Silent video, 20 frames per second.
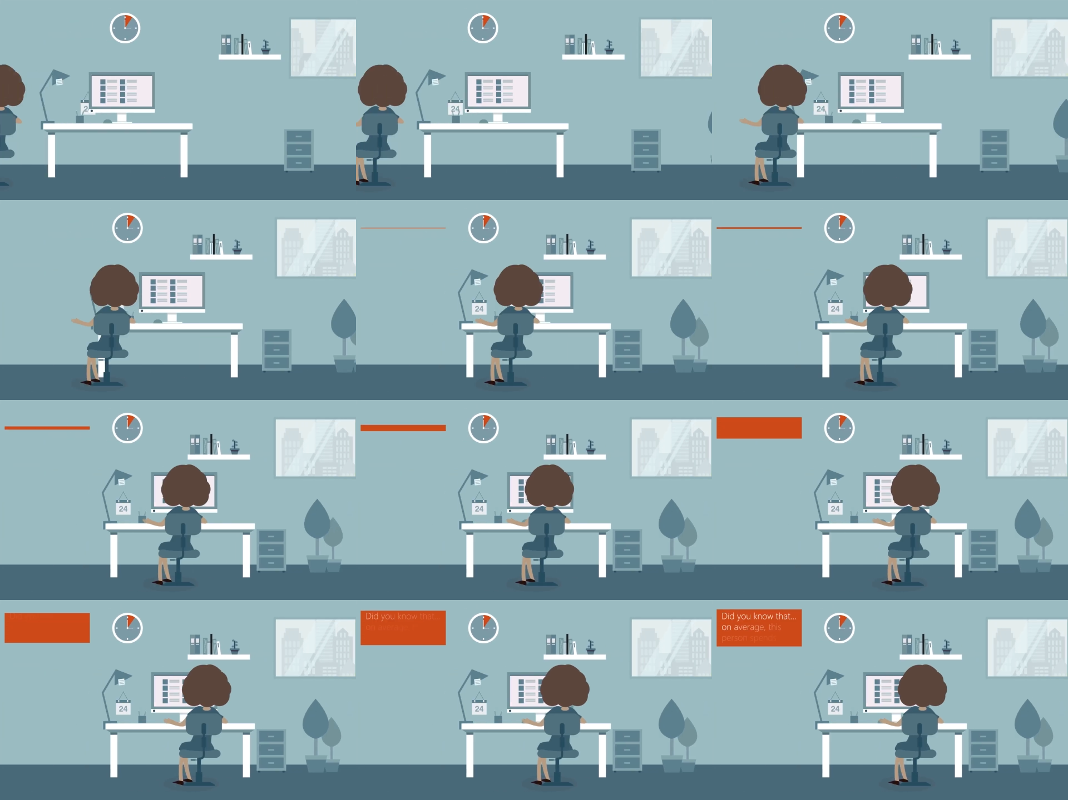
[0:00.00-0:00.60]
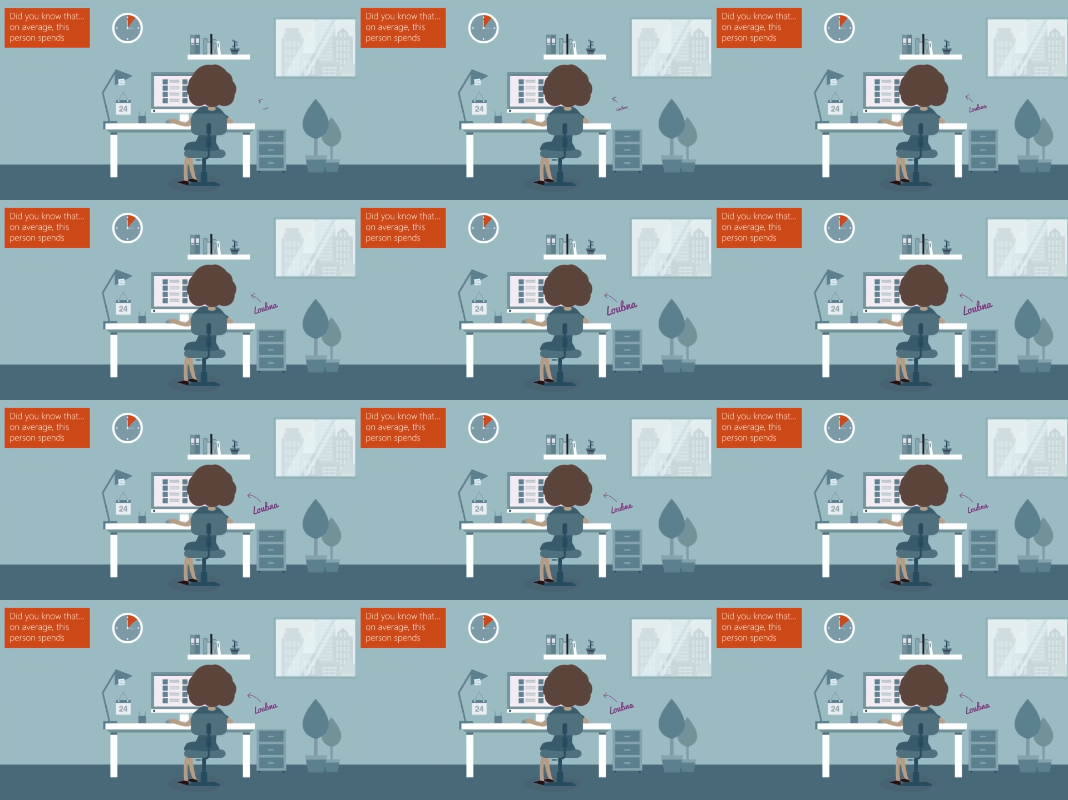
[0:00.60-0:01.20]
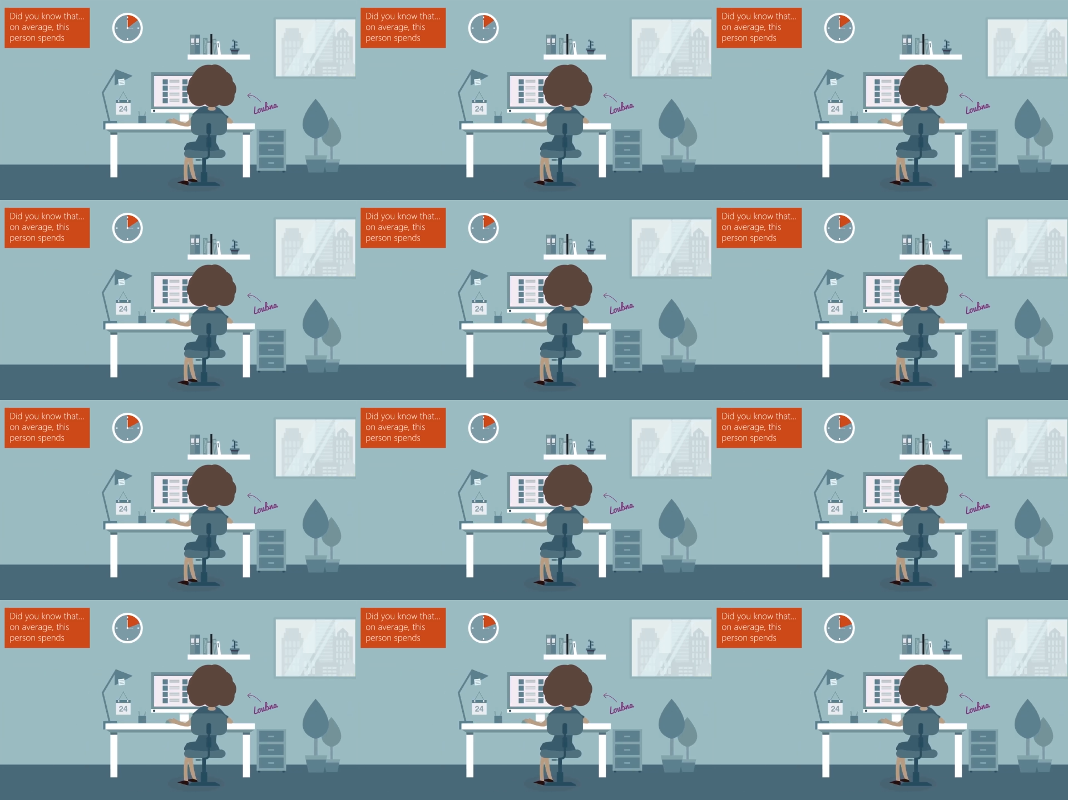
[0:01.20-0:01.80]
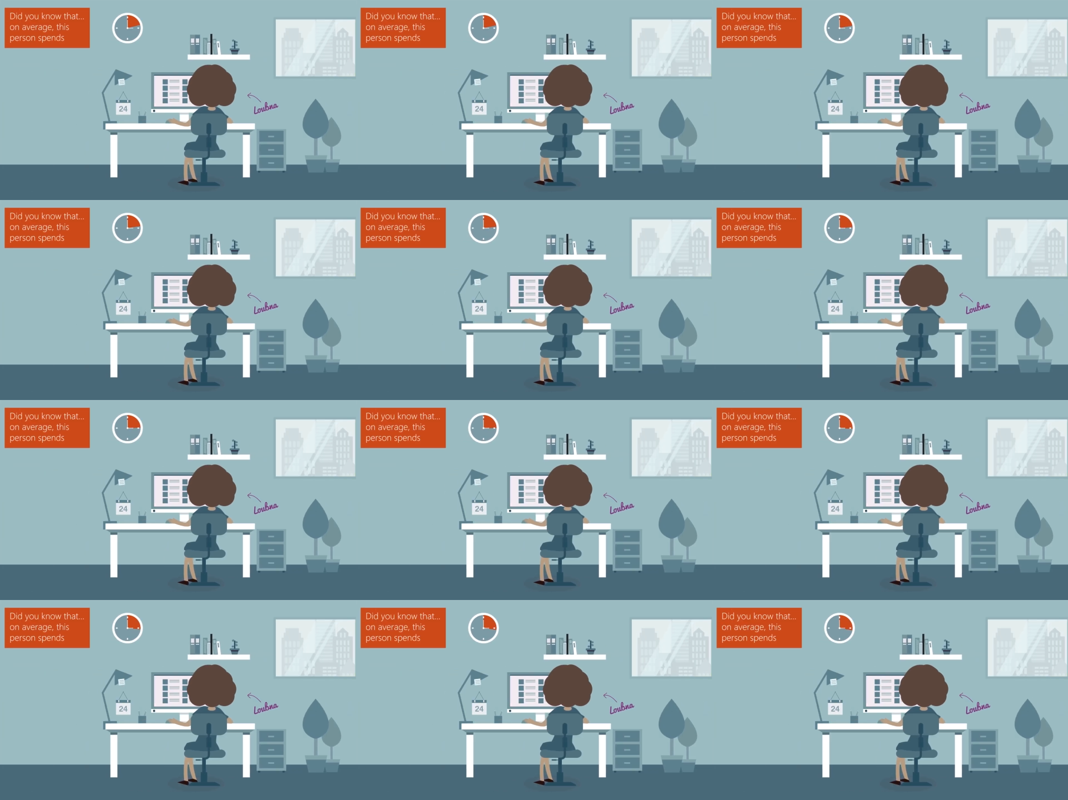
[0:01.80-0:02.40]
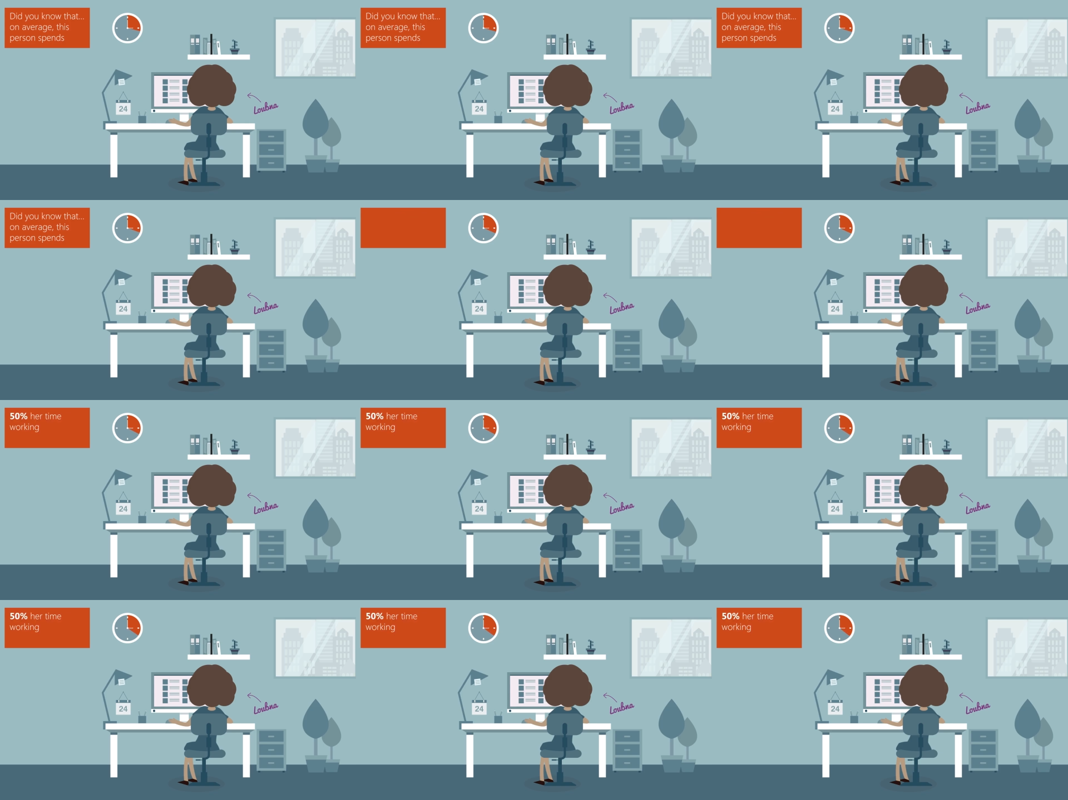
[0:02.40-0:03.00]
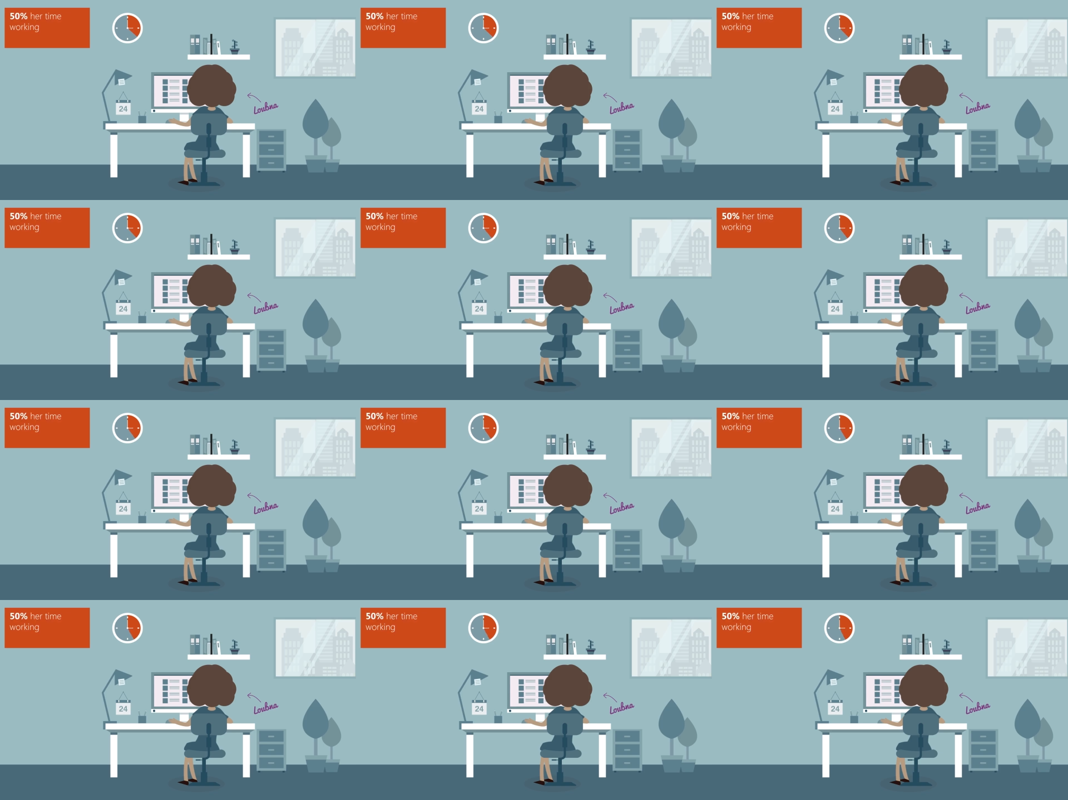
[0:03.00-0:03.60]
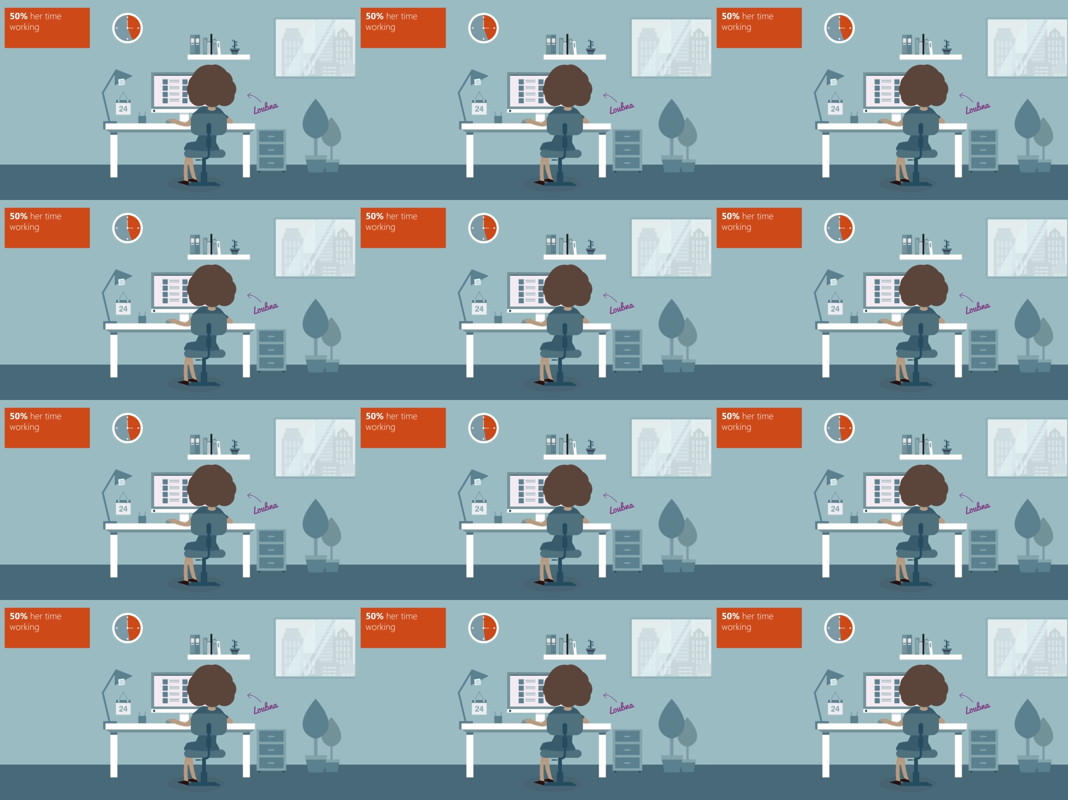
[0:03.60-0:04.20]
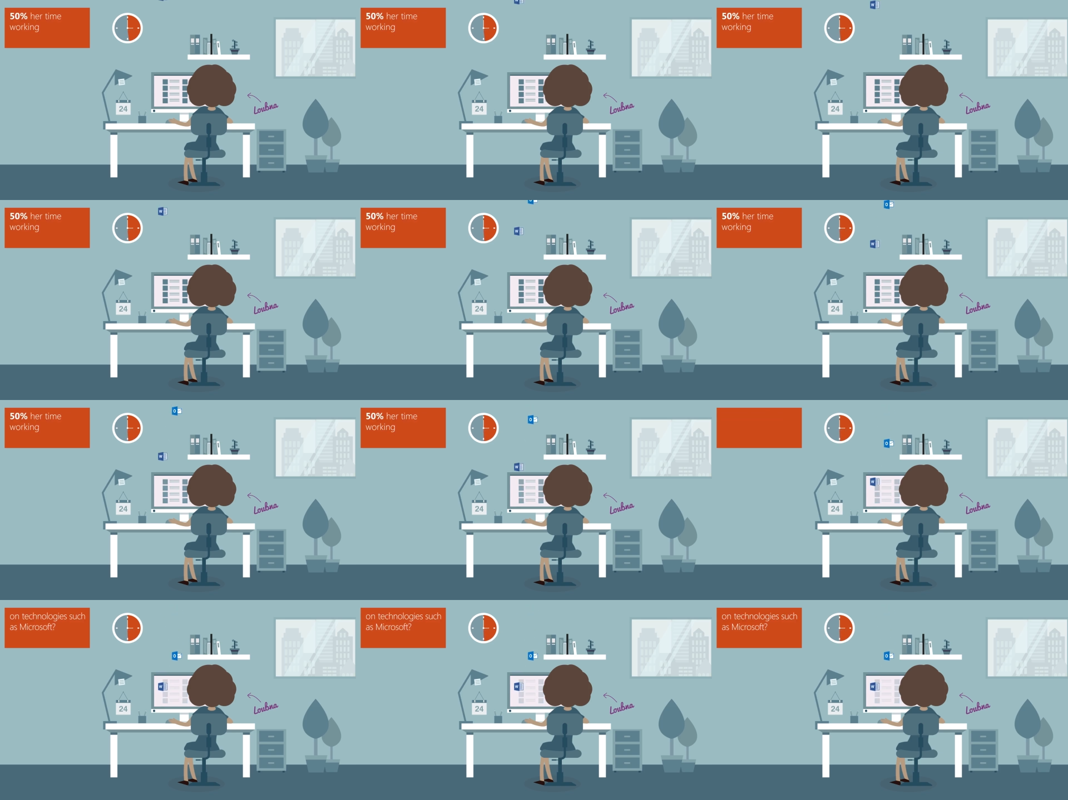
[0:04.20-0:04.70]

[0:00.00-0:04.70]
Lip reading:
Nobody's mouth can be seen.